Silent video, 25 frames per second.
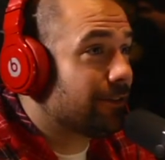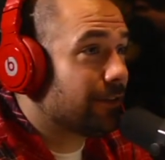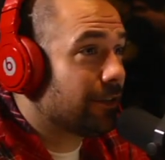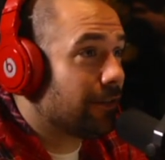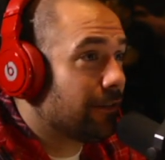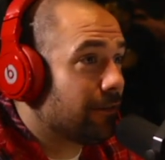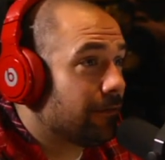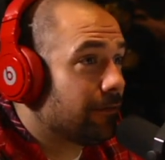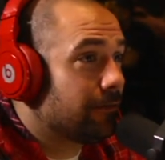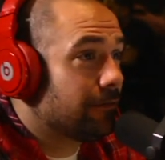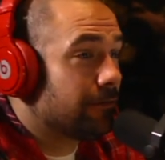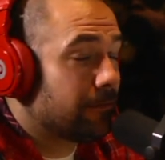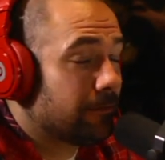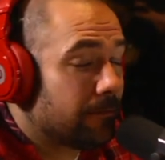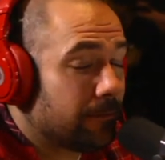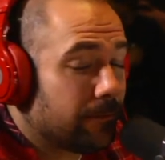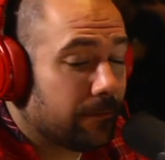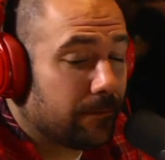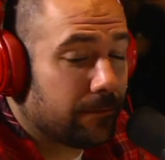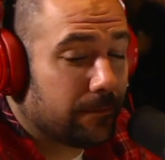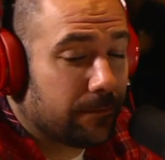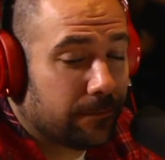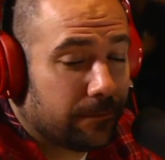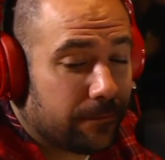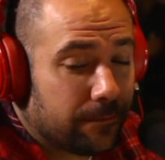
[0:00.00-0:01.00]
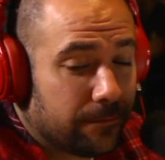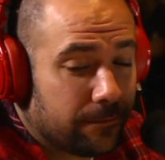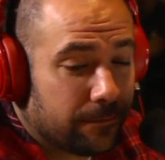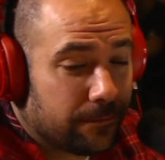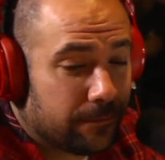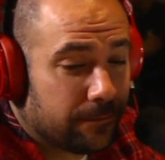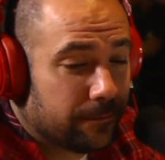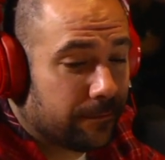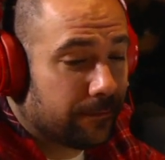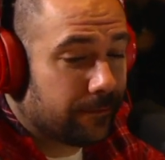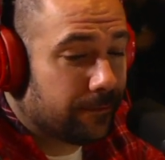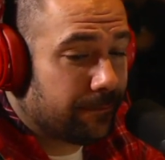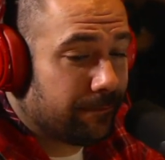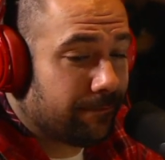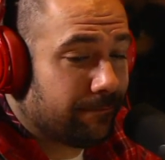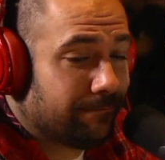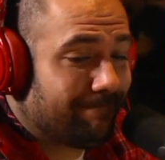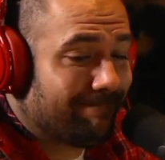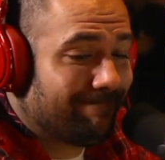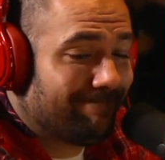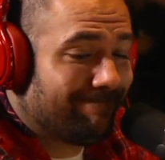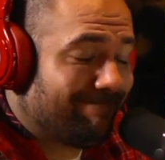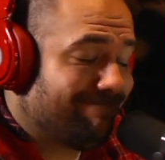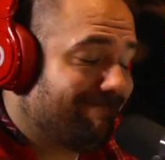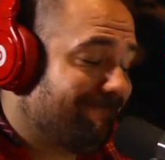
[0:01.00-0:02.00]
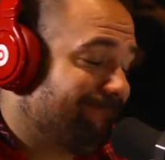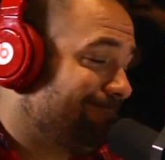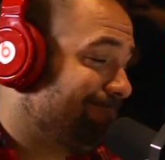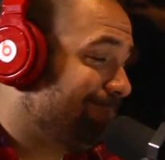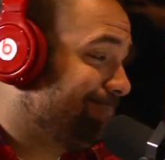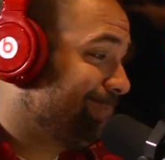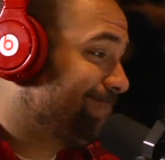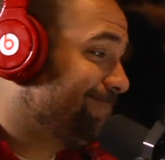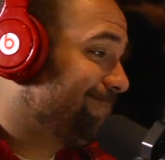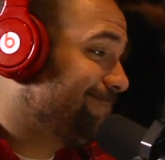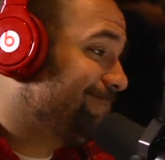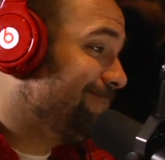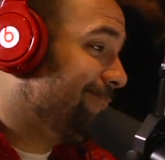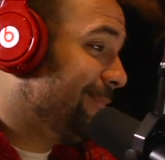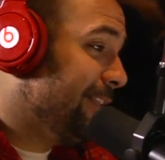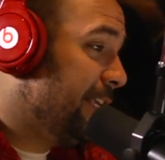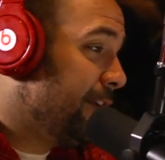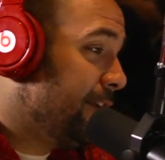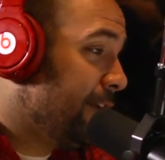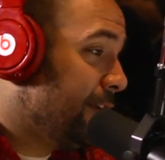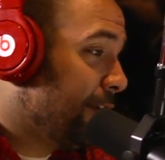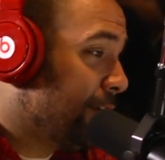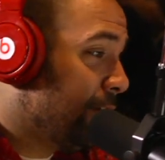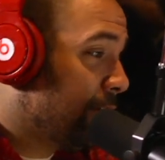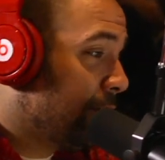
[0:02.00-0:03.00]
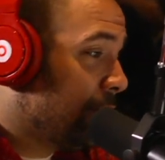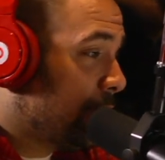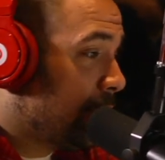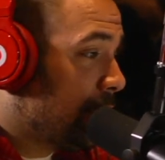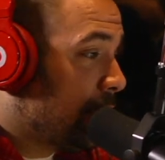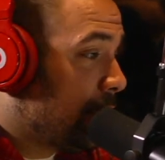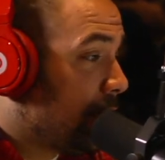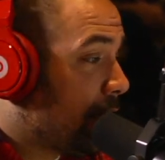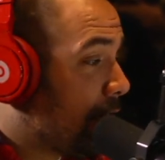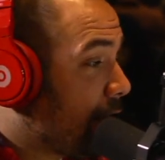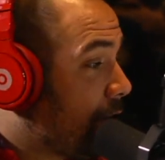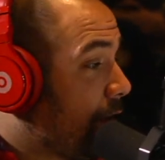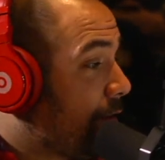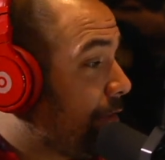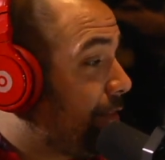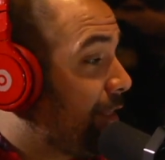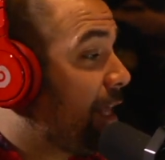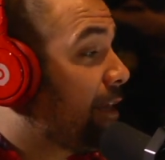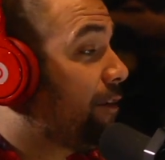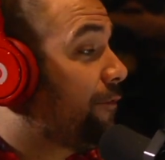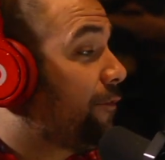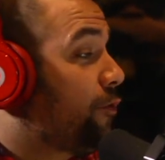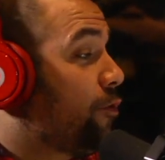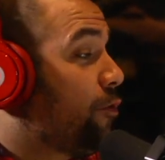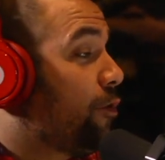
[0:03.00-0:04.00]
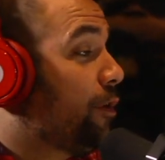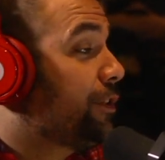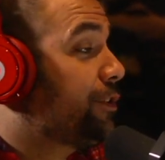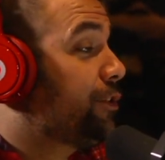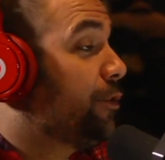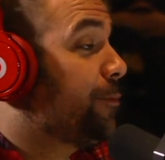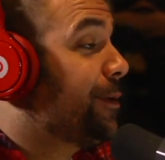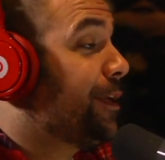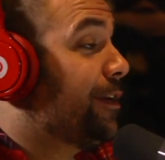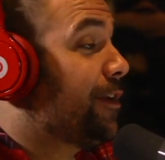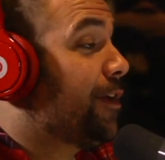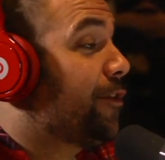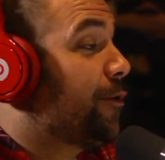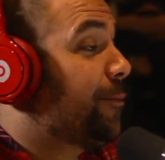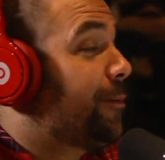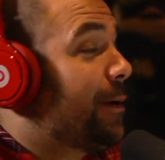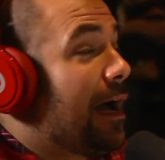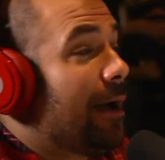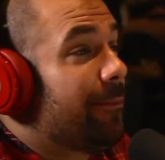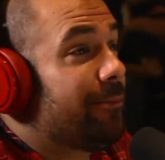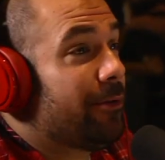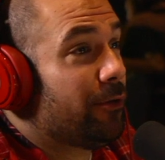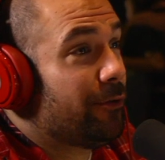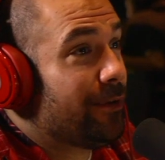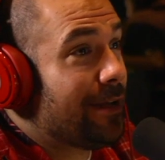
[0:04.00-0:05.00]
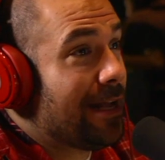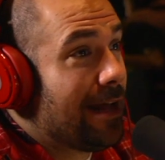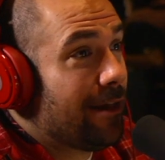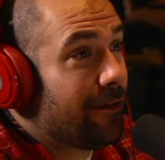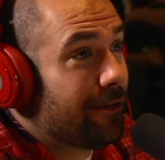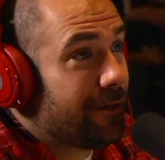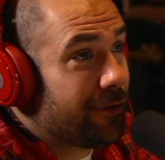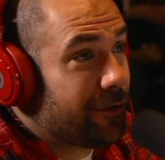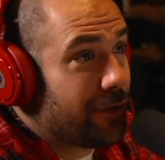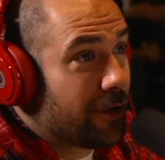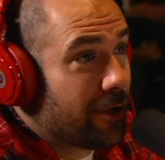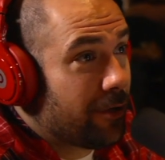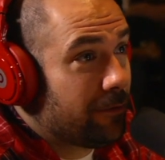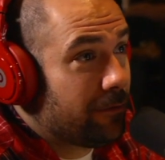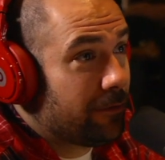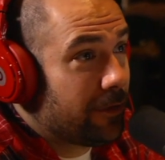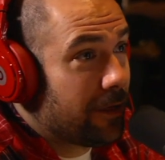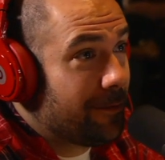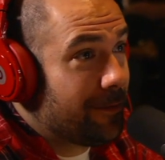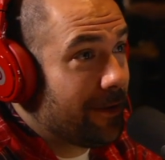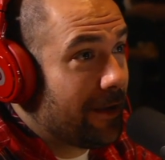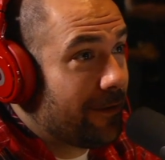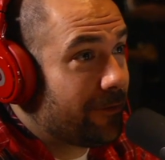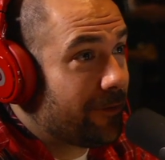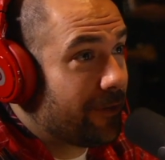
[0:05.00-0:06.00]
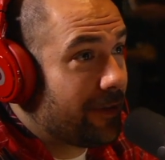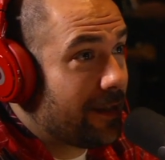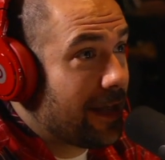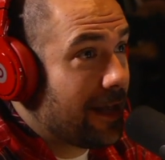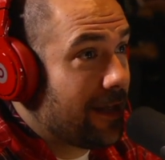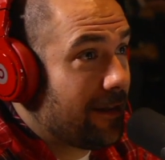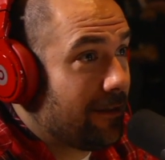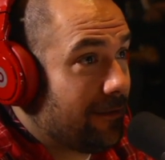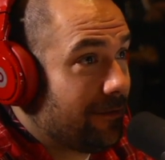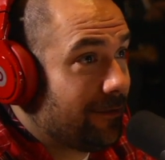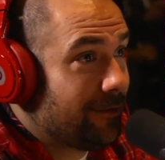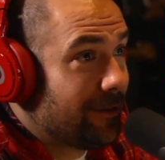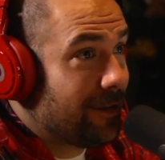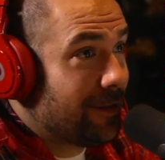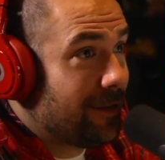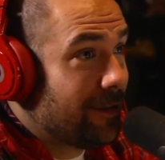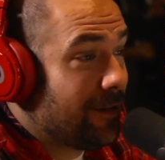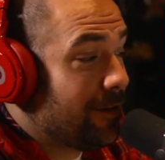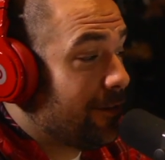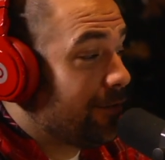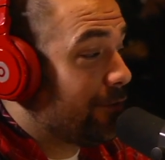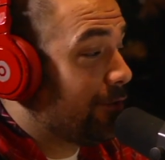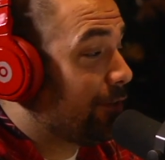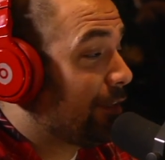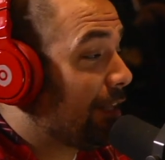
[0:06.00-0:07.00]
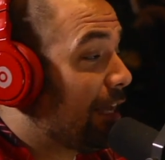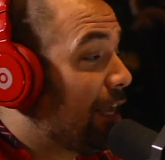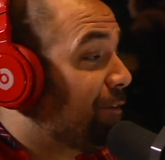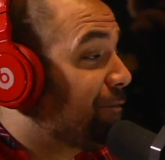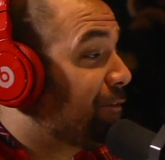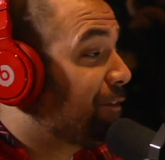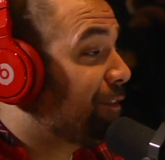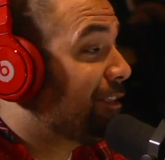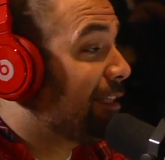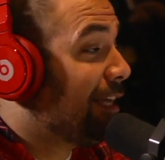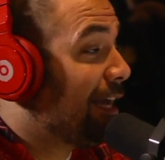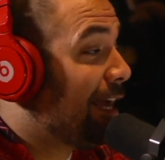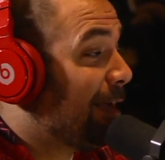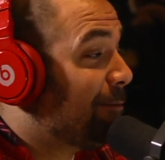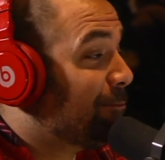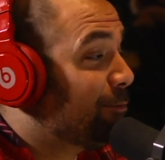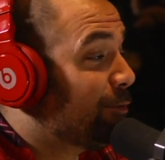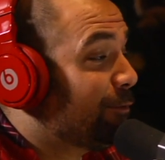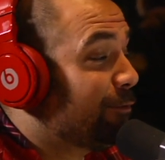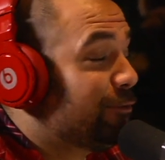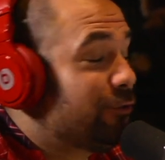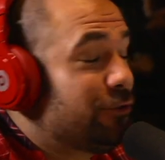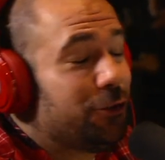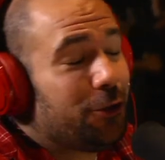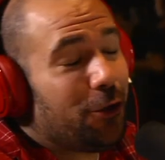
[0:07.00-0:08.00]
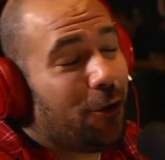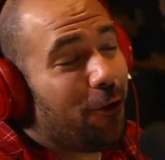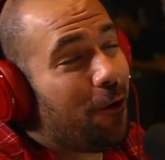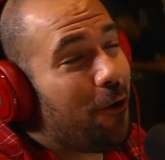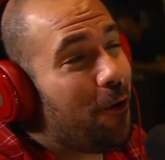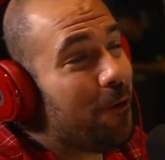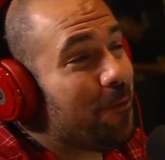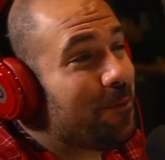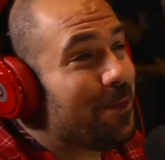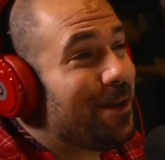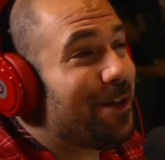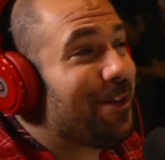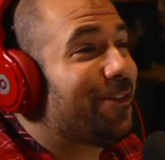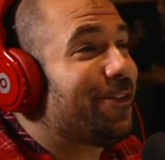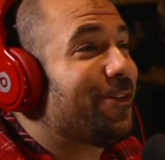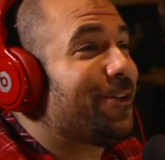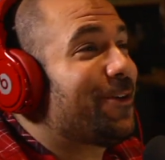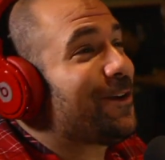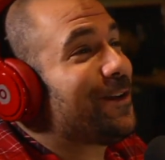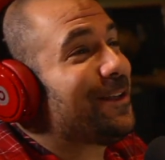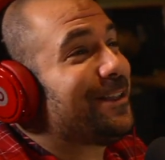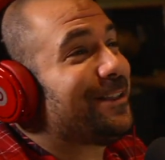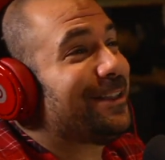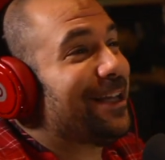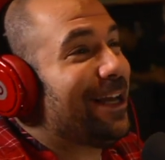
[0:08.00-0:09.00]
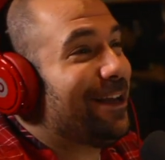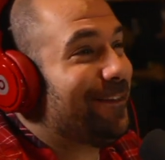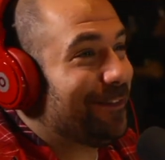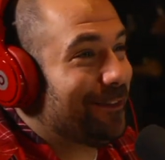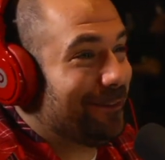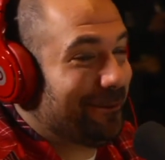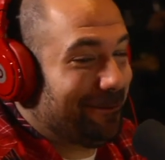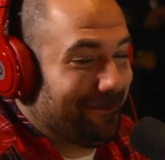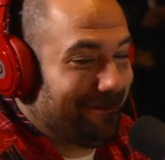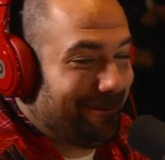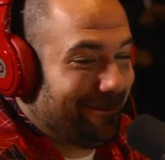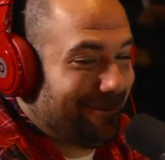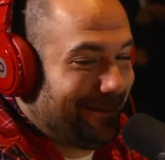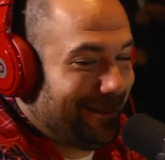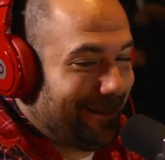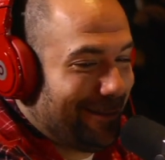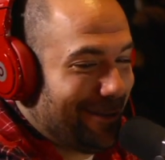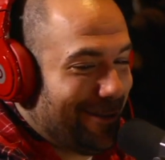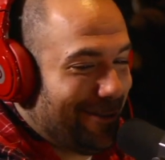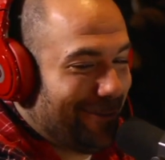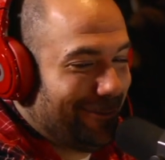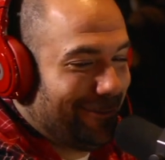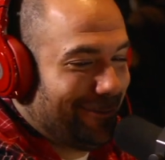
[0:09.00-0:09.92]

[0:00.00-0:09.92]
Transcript: show. Yes. Disgusting. Uh, then, of course, there'll be another popular reality show coming after that. The Life and Times of Juror B37. You know?